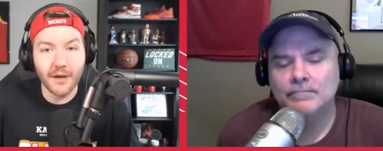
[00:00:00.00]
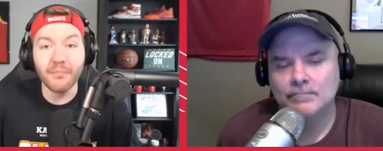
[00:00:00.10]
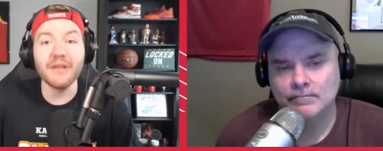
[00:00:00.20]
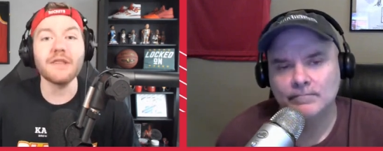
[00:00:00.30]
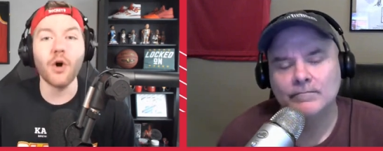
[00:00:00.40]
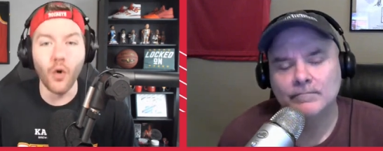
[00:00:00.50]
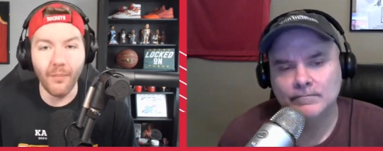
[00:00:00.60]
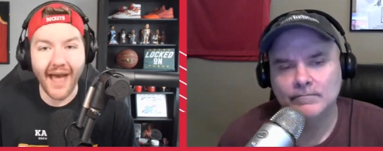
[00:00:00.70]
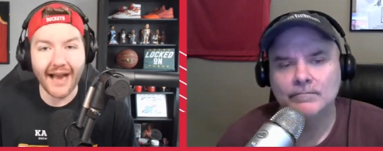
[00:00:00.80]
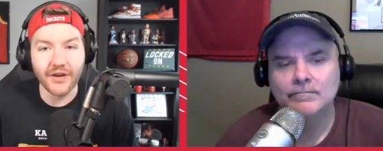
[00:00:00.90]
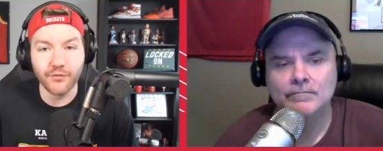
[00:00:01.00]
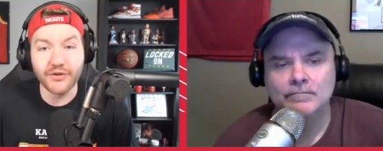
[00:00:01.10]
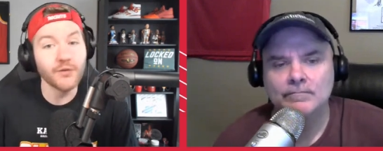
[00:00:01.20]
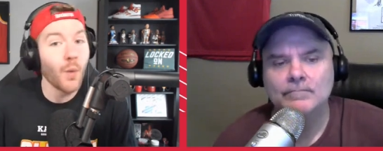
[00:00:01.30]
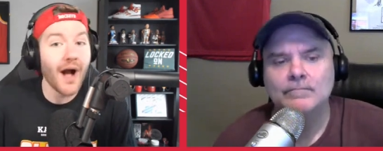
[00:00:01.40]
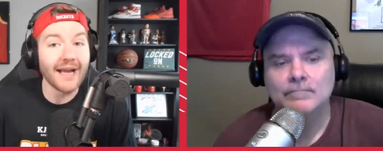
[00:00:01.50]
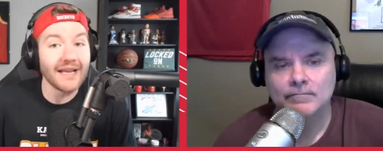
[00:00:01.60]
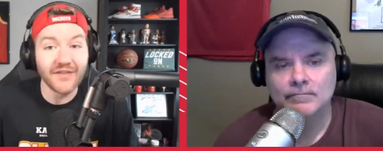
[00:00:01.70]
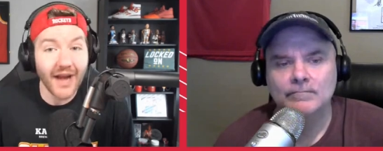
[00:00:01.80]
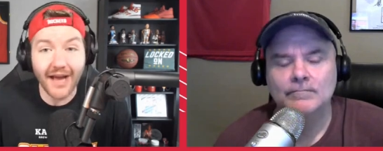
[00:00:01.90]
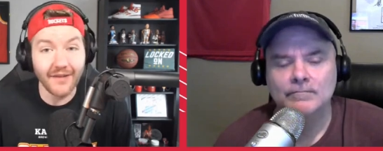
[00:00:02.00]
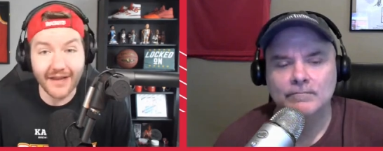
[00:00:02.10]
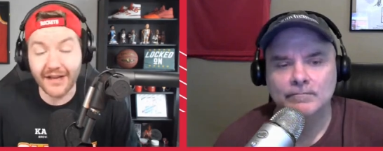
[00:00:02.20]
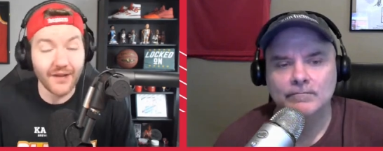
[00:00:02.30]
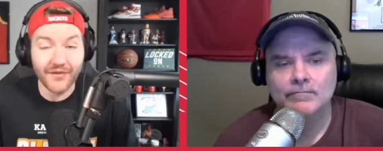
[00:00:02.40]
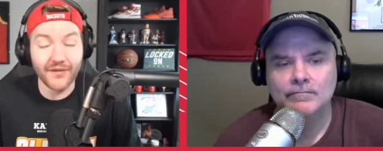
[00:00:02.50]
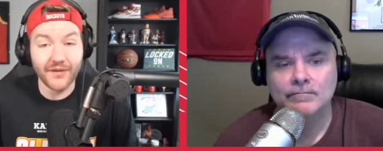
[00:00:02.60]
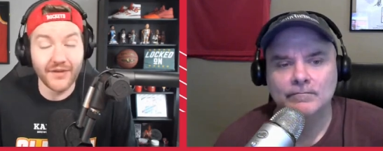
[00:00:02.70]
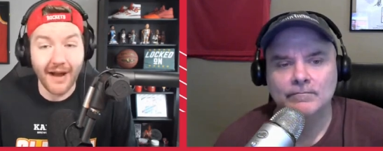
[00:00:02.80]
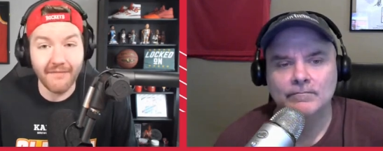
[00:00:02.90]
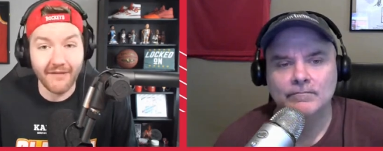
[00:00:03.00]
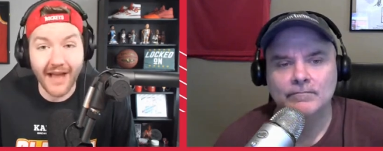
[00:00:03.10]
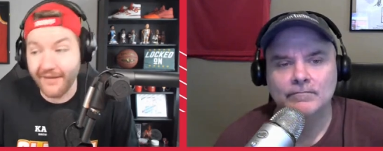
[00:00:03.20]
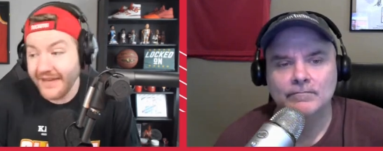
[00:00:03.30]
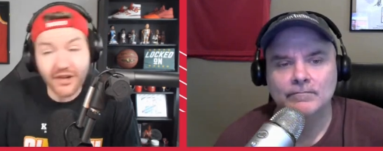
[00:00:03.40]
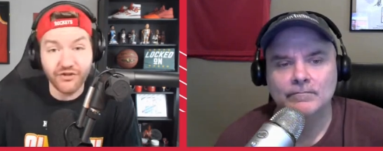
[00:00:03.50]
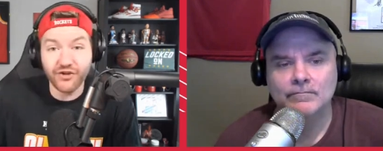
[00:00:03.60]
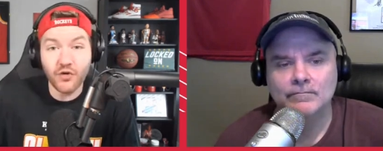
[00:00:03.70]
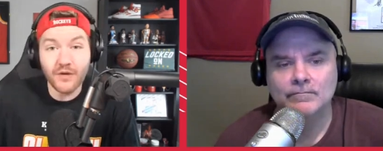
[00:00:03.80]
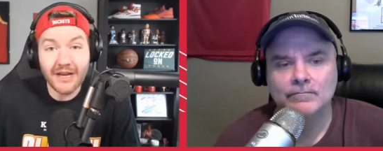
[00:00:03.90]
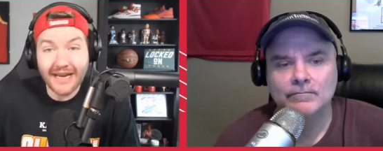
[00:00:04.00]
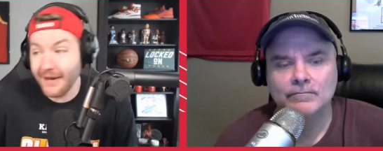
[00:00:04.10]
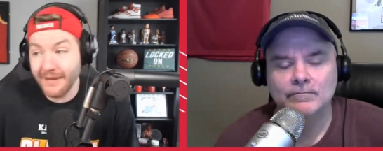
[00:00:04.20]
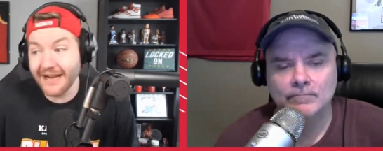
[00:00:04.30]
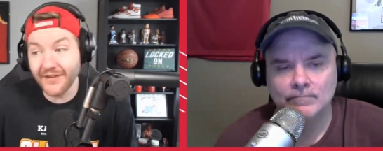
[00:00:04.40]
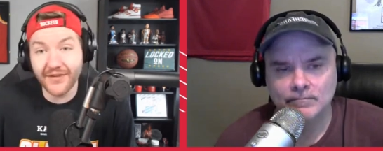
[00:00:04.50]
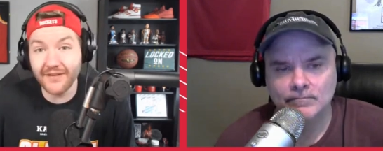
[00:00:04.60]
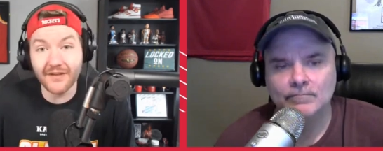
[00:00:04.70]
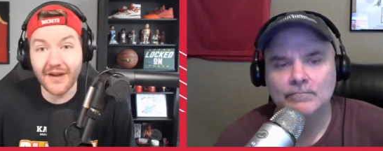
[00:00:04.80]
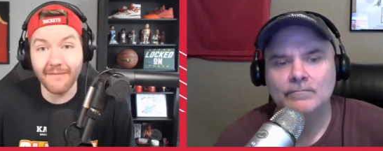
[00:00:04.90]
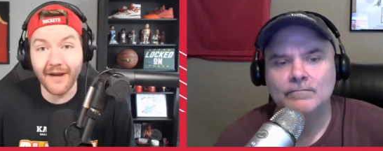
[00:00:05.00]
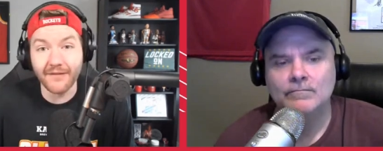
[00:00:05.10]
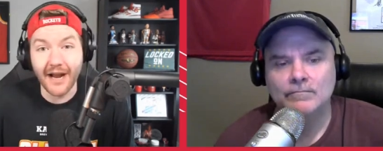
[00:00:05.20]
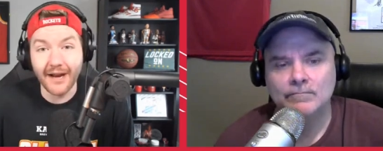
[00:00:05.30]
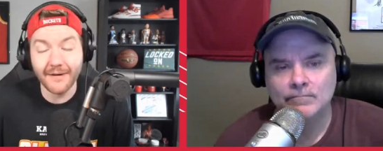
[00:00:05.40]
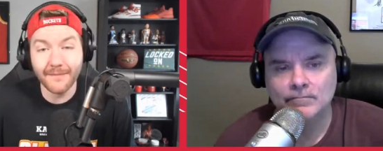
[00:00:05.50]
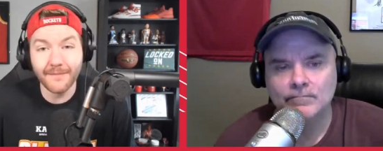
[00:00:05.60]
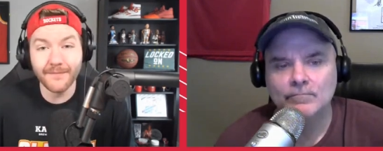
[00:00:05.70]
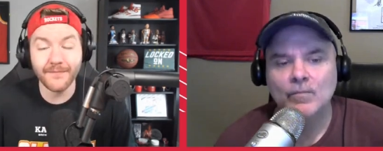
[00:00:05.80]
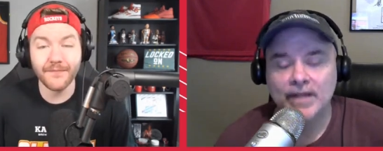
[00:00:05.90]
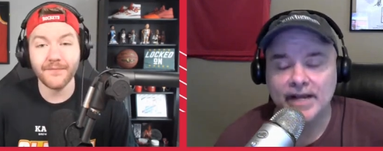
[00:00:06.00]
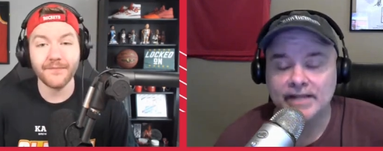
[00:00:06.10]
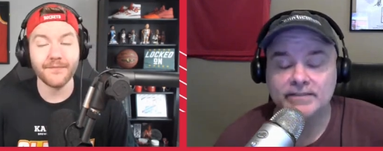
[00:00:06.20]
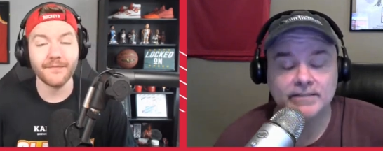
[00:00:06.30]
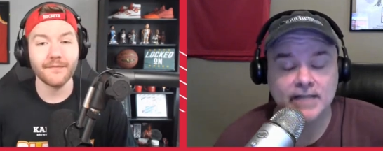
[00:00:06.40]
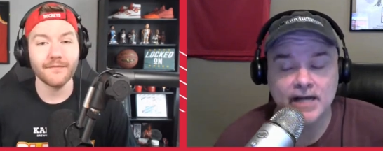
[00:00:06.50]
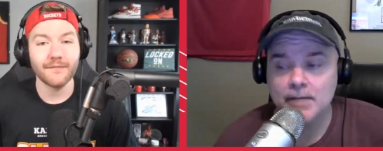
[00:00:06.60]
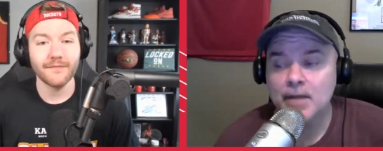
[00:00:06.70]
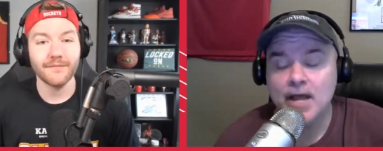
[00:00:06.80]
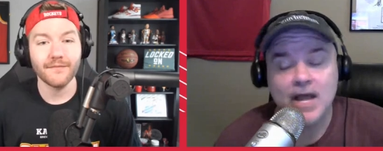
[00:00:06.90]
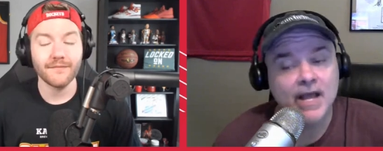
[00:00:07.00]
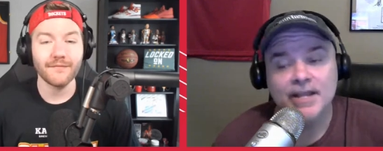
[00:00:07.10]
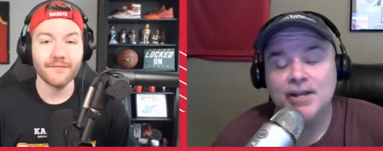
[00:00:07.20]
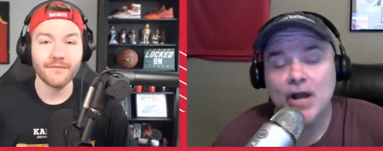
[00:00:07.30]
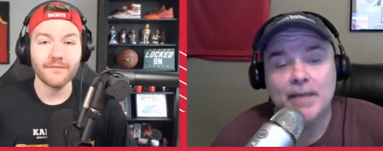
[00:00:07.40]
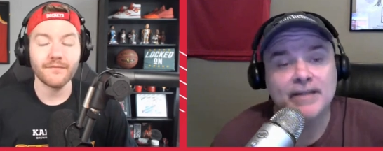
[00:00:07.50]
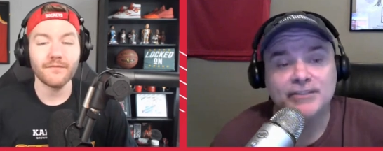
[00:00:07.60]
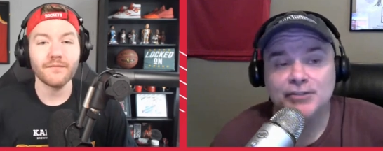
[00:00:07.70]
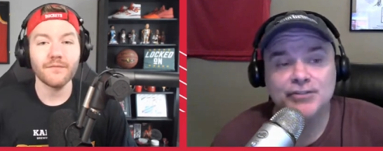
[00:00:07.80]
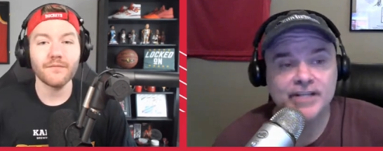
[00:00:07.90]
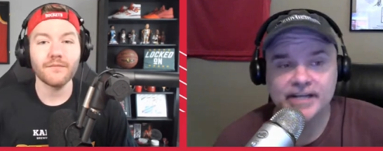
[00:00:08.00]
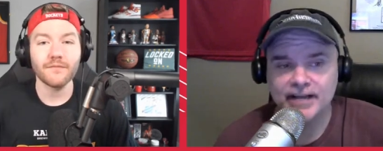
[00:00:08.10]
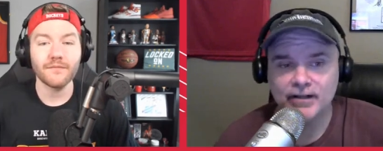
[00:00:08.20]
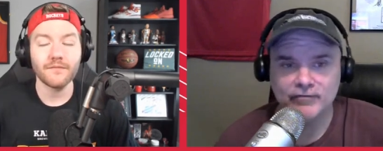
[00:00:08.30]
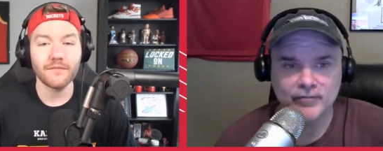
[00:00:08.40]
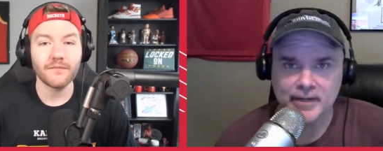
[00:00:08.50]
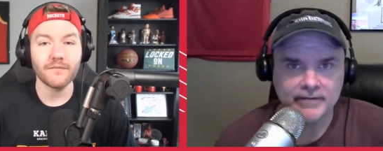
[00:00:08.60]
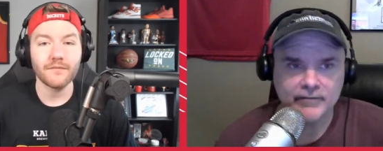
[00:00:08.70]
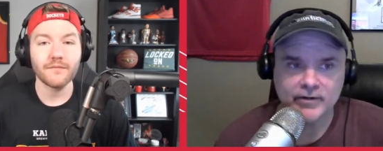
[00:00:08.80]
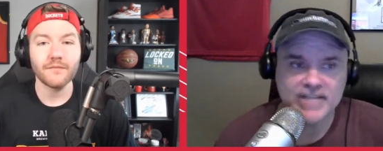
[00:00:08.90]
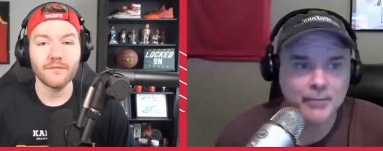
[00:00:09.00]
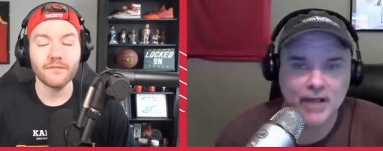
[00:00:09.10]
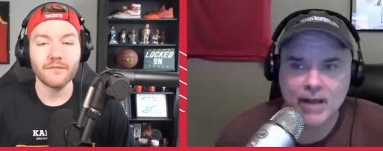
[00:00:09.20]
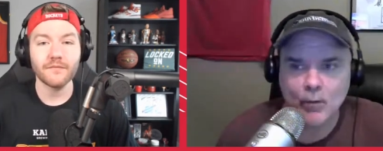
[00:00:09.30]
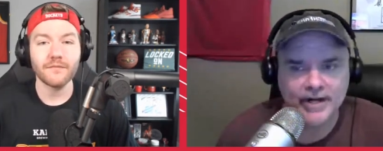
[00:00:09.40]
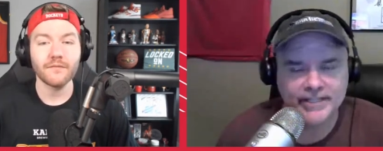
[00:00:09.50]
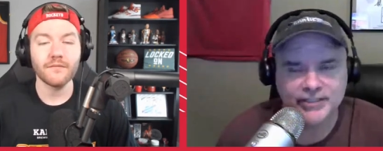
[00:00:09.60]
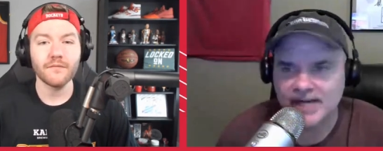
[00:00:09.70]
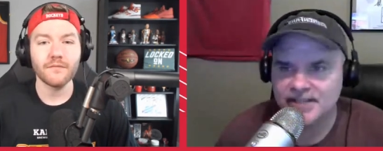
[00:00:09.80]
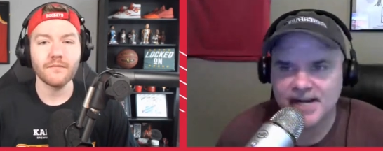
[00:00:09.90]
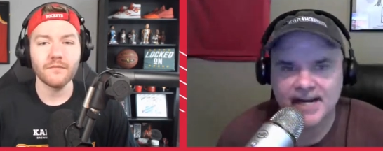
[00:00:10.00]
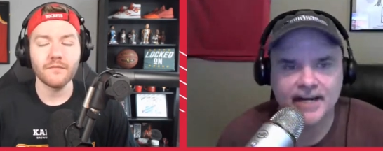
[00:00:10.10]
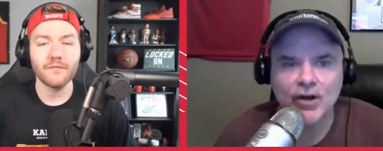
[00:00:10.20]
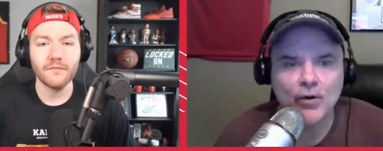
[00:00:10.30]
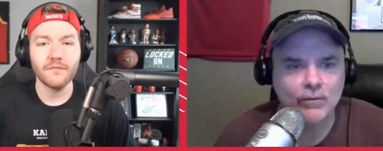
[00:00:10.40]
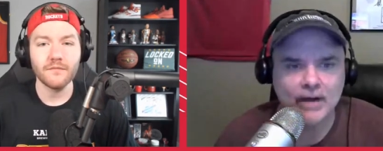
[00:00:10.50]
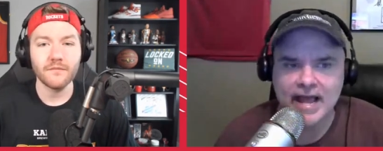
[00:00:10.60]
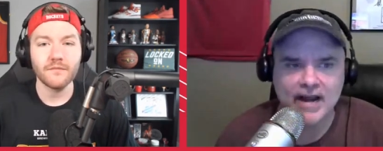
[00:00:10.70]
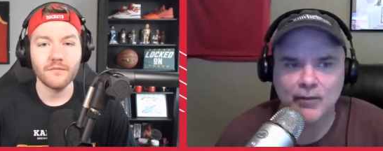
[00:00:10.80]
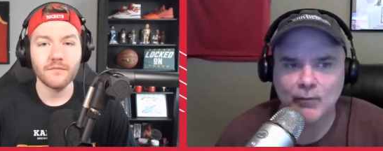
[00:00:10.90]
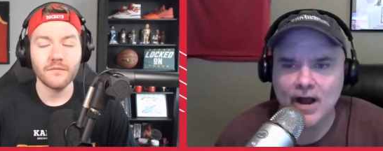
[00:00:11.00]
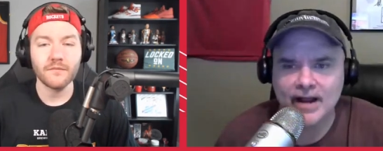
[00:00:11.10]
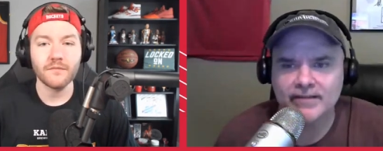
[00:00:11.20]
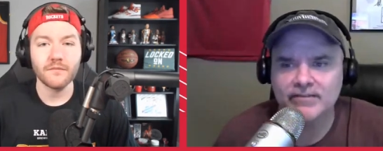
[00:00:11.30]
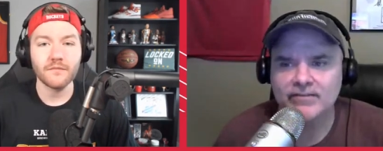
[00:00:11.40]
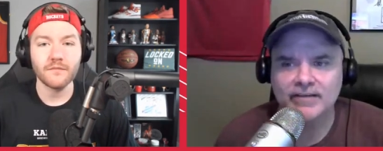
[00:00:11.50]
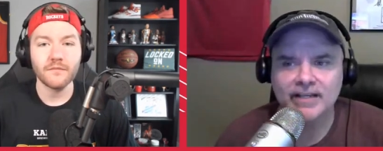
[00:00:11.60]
Speaker 1: complete the whole package, which is why he's not like a consensus top 5 guy. If he could shoot, he'd be a consensus top 5 guy.
Speaker 2: Yes. Um, you know, and that's usually a killer for me. For example, I wanted Josh Giddey to go ahead of the Rockets